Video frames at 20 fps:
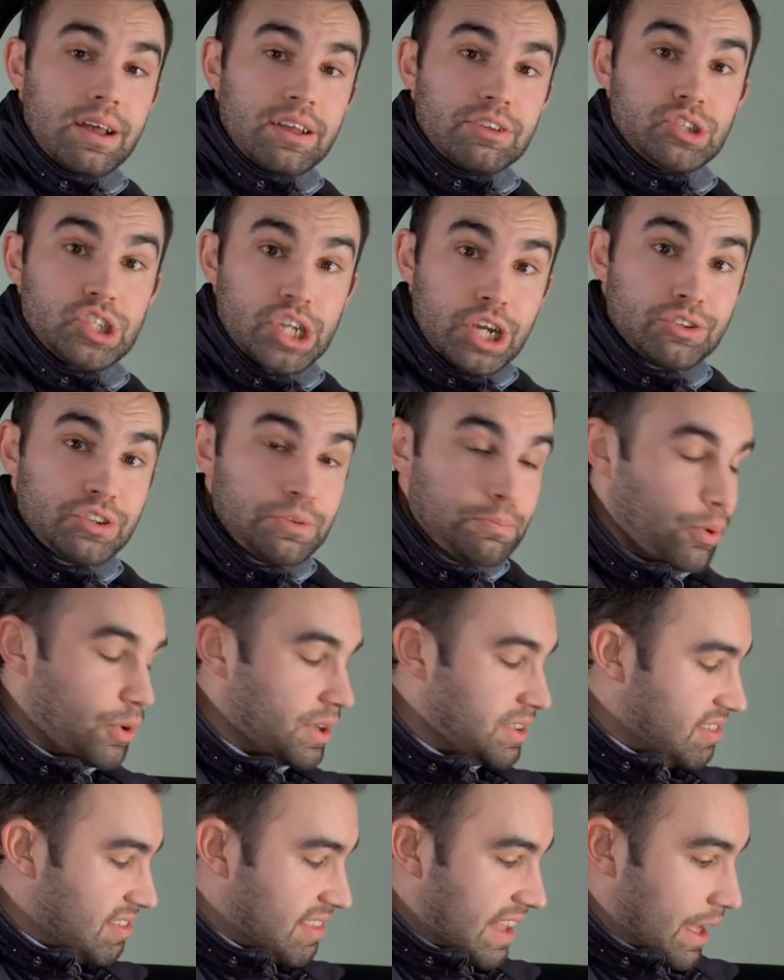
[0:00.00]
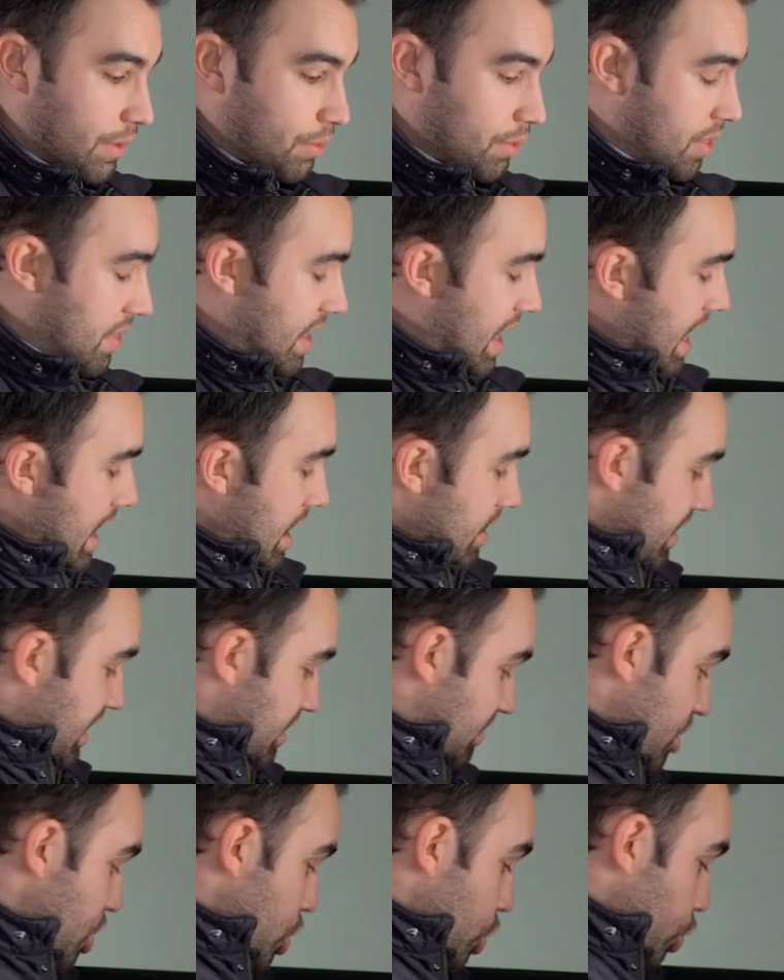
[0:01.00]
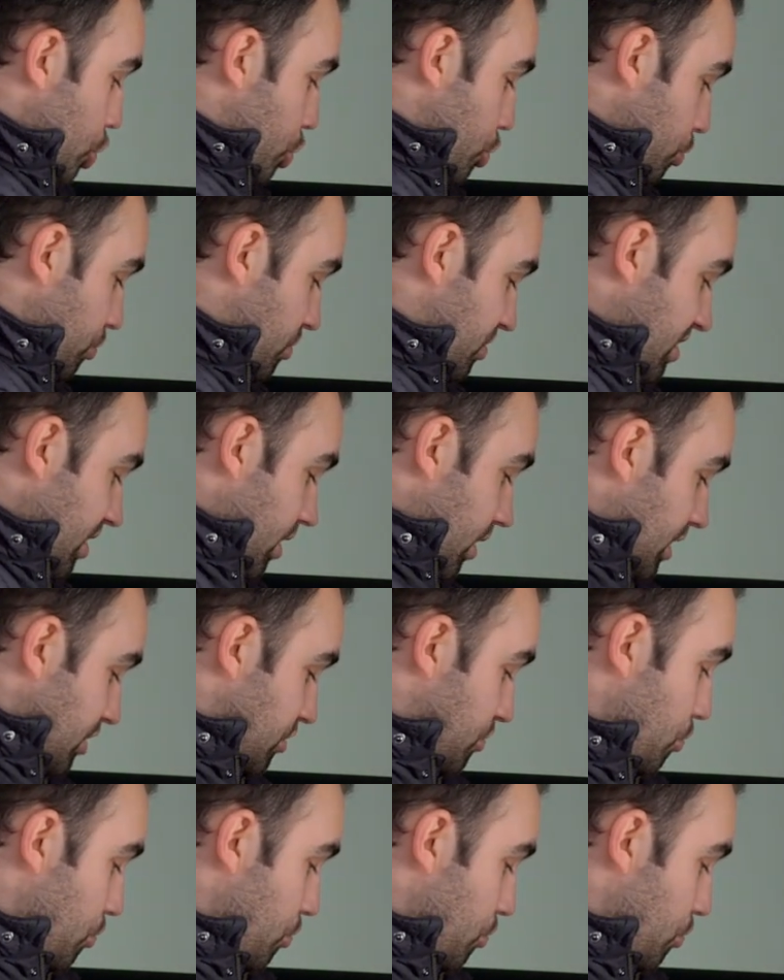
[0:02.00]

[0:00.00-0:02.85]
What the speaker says: charging points down there. There's good sized